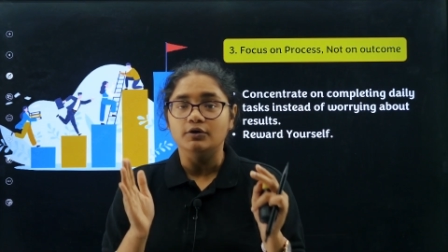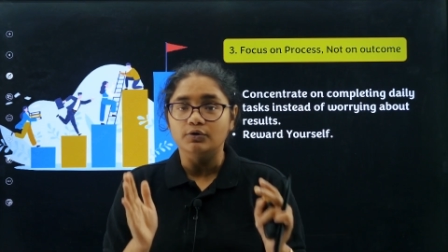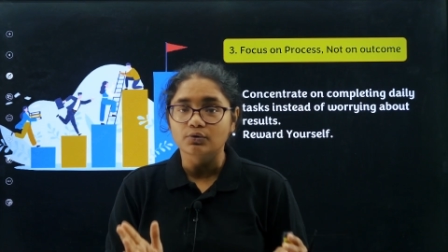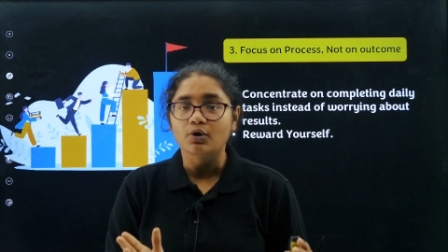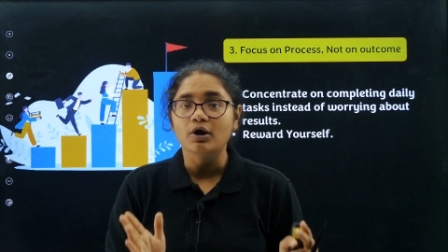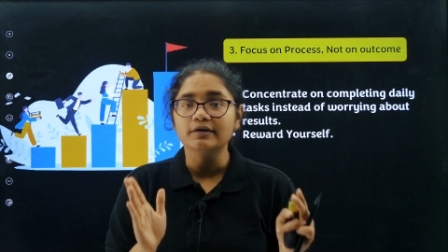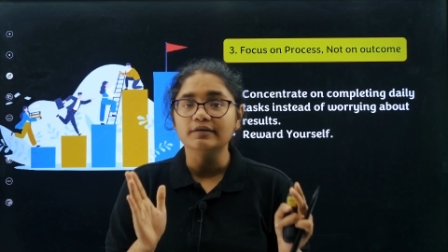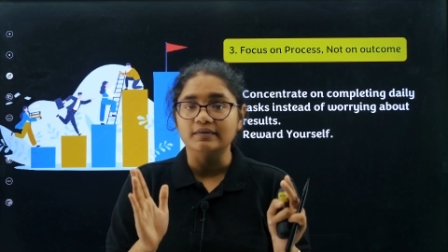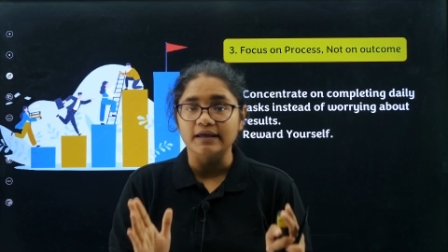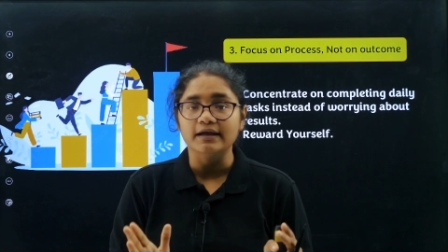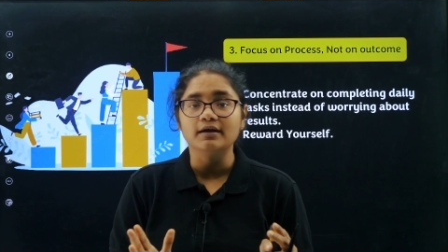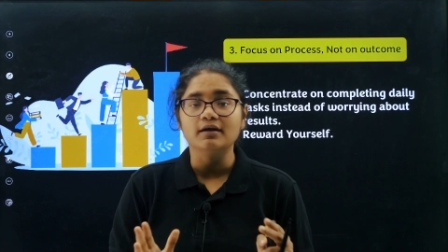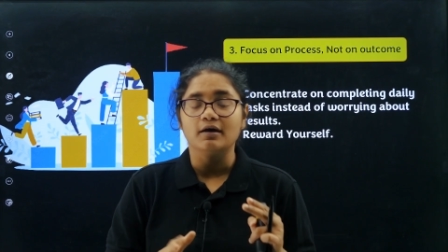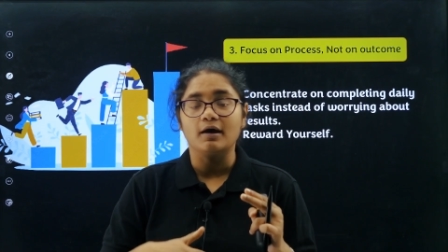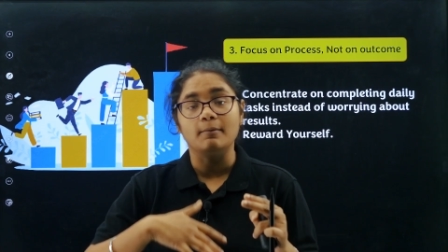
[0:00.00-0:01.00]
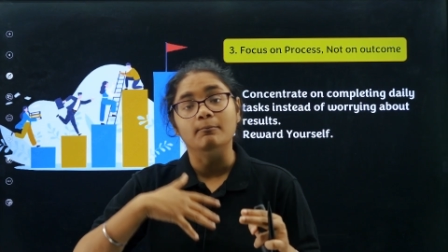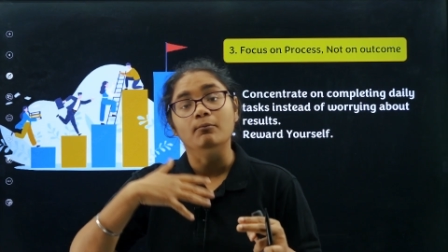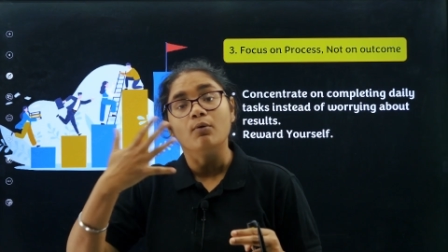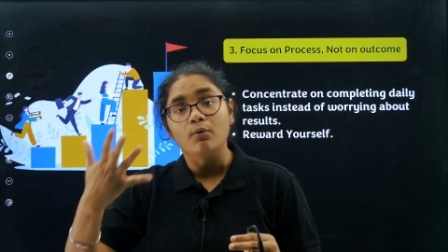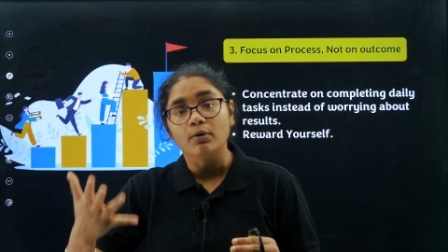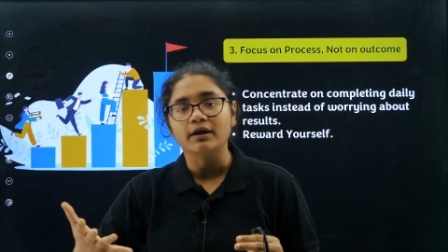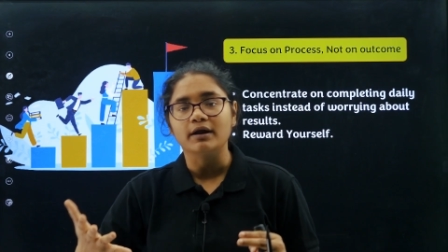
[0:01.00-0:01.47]
do not think
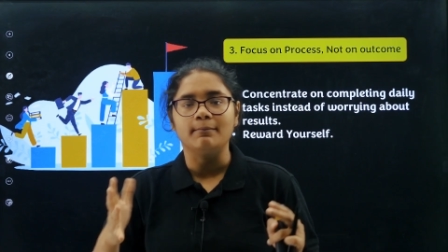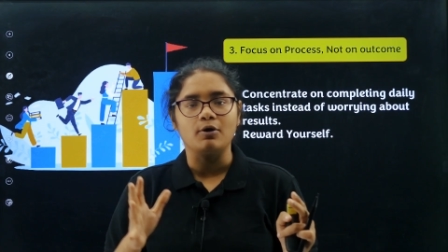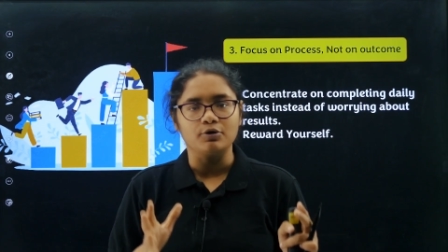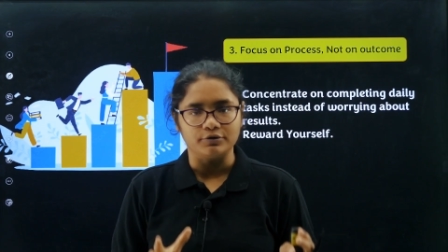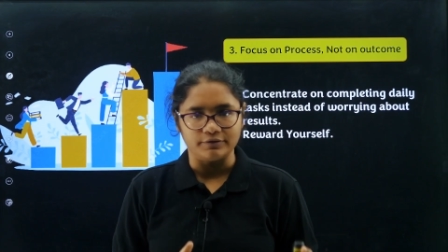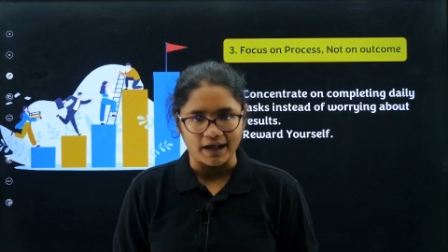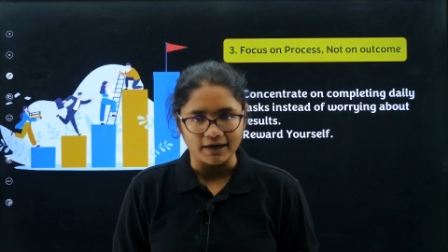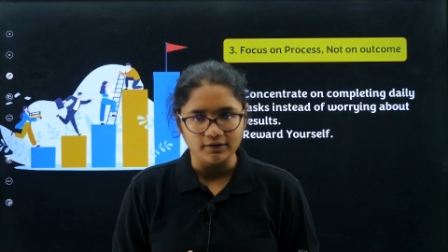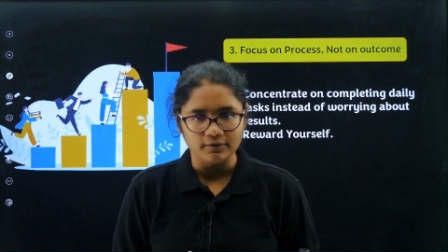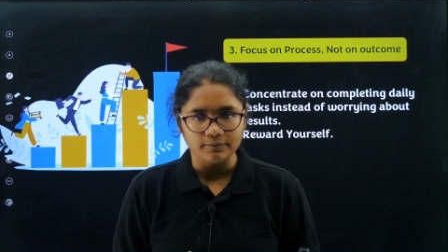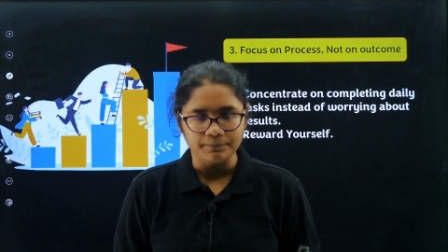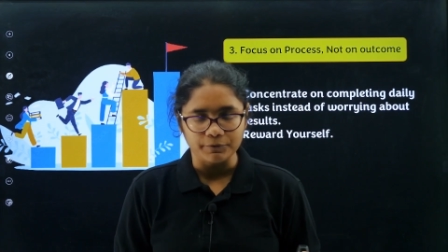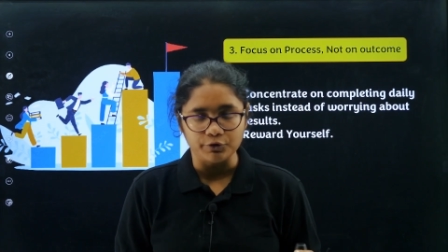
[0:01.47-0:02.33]
more about that.